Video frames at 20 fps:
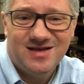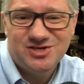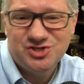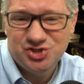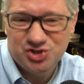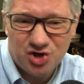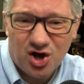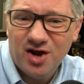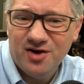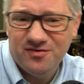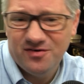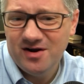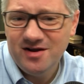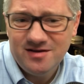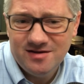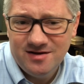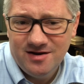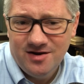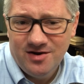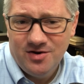genre,
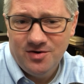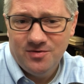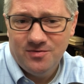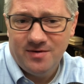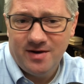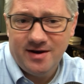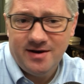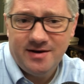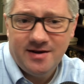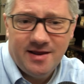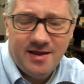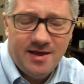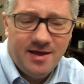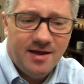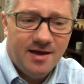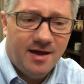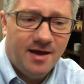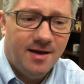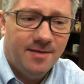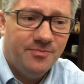right?
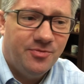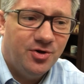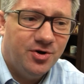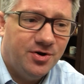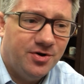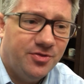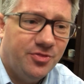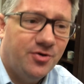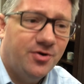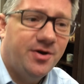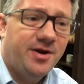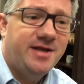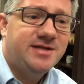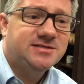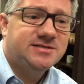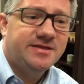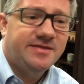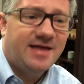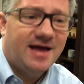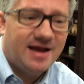They're
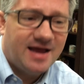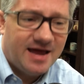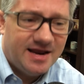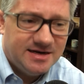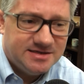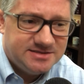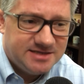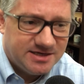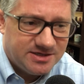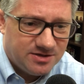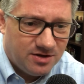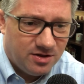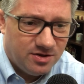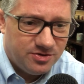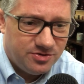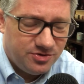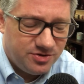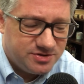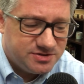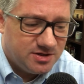into that kind of
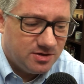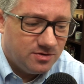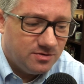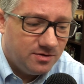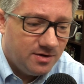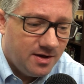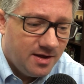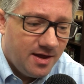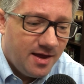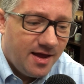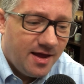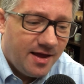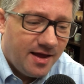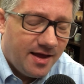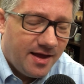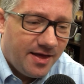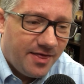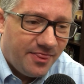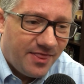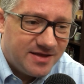technology. So
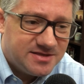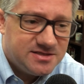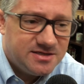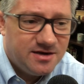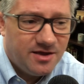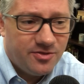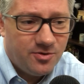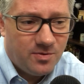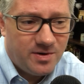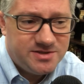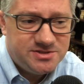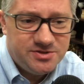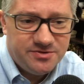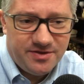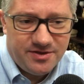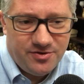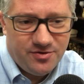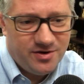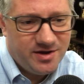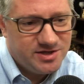that's another way too
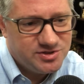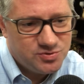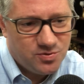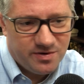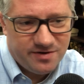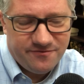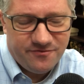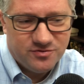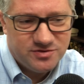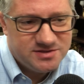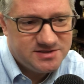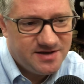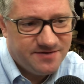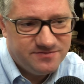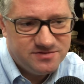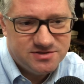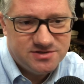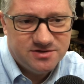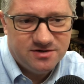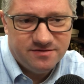that you can get
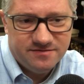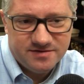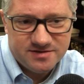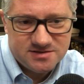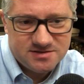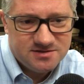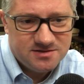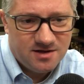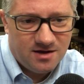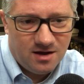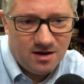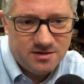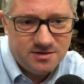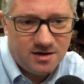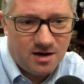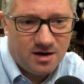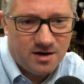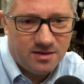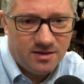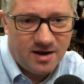24/7 service on
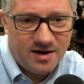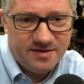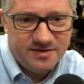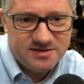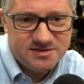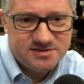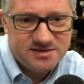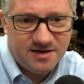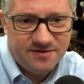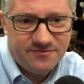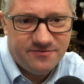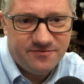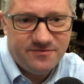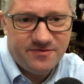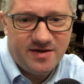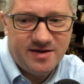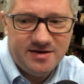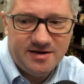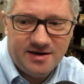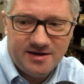a lot of this stuff.
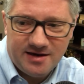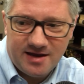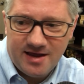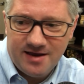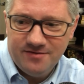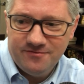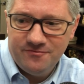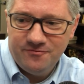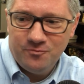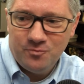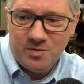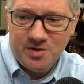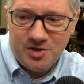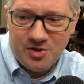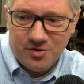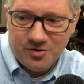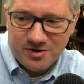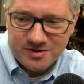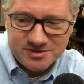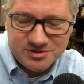And kind of when
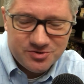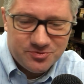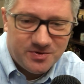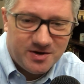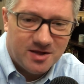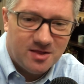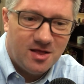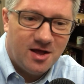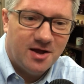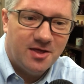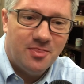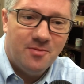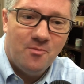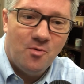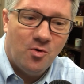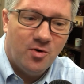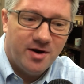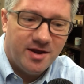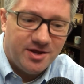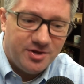it's 3 o'clock in the
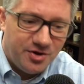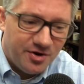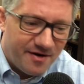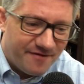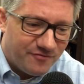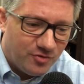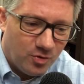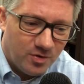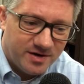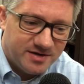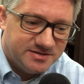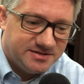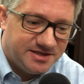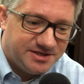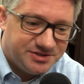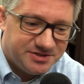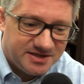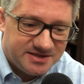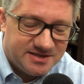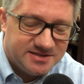morning and you're having an
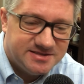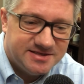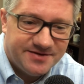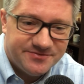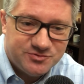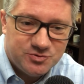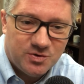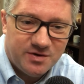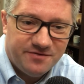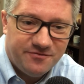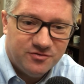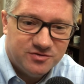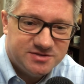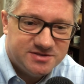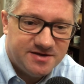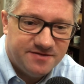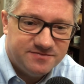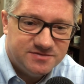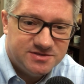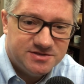organization that doesn't have
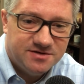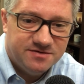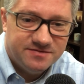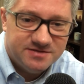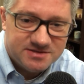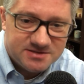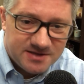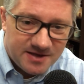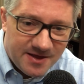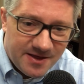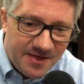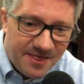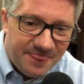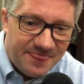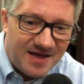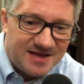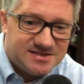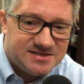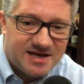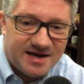24/7 service,
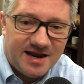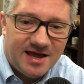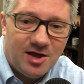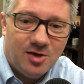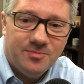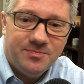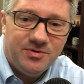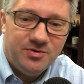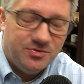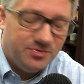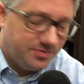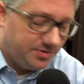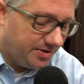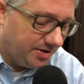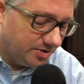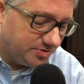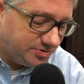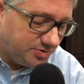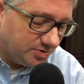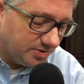that's going to help you,
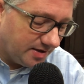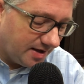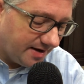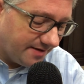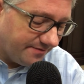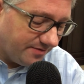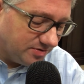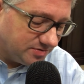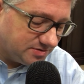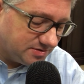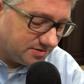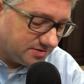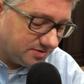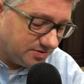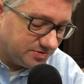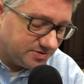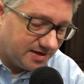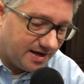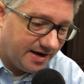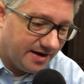do a lot of
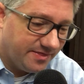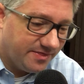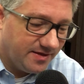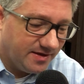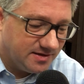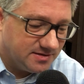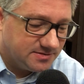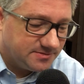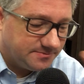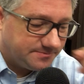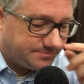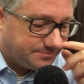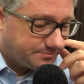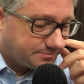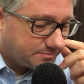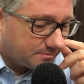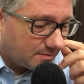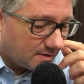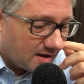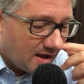those kind of things.
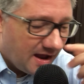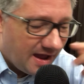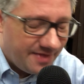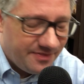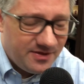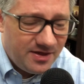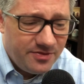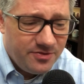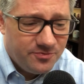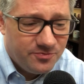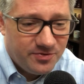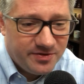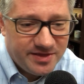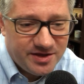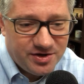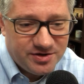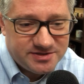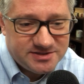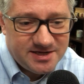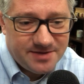And the other really
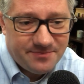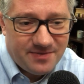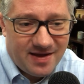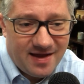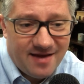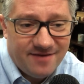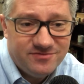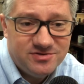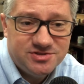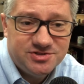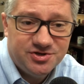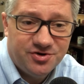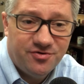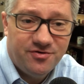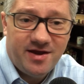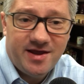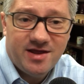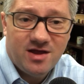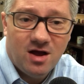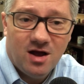good tip I have is to
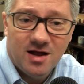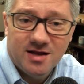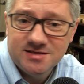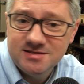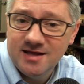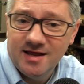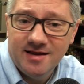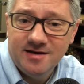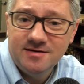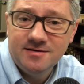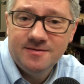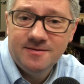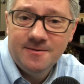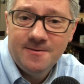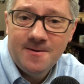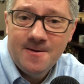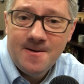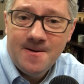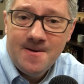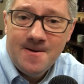create content.
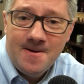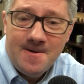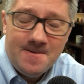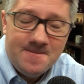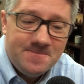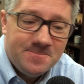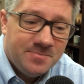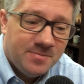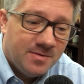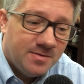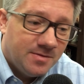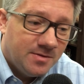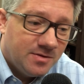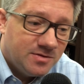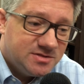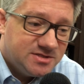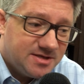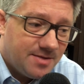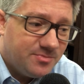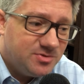
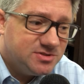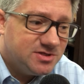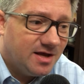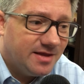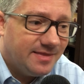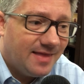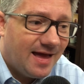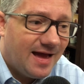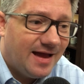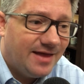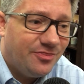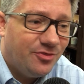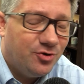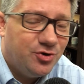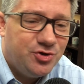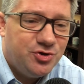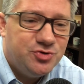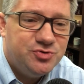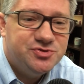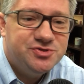Someone's online, they're
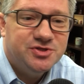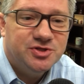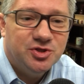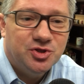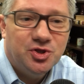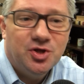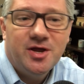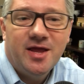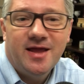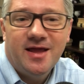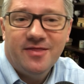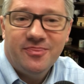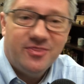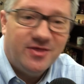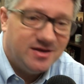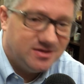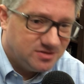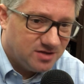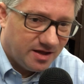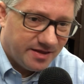used to looking at
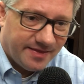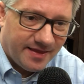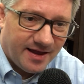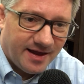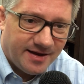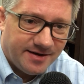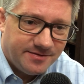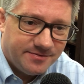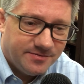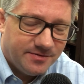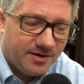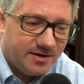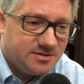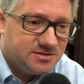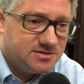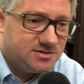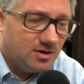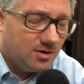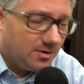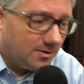things online, right?
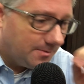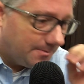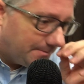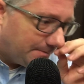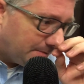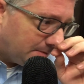So